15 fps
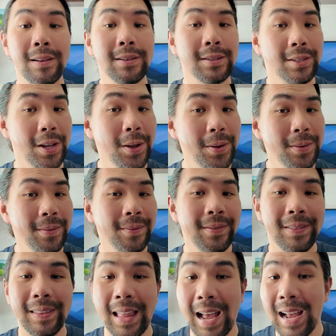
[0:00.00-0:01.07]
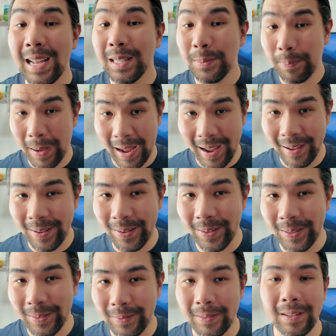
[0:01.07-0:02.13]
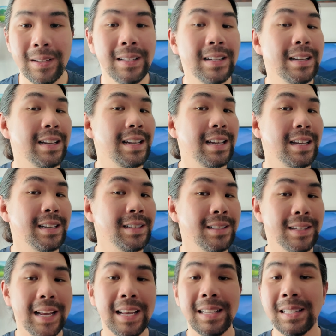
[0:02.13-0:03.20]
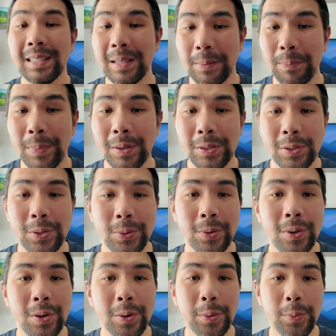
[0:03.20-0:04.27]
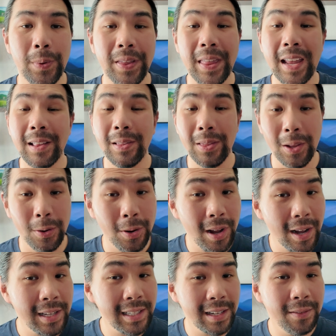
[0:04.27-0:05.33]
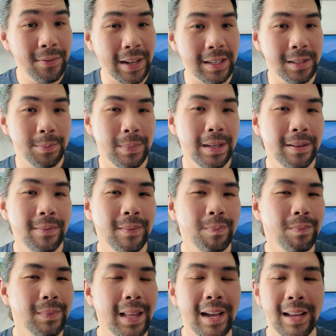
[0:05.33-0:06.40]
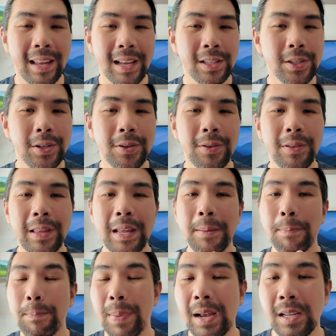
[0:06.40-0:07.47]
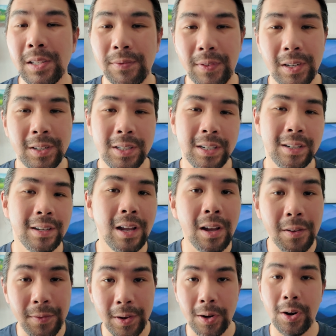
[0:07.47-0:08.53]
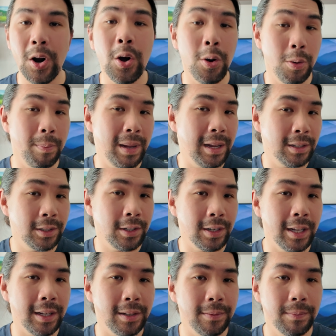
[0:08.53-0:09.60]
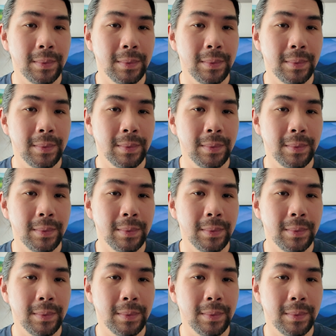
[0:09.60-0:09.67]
So that's Pi-hole. It's a simple tool with a low-cost investment that gets you the best version of your home internet.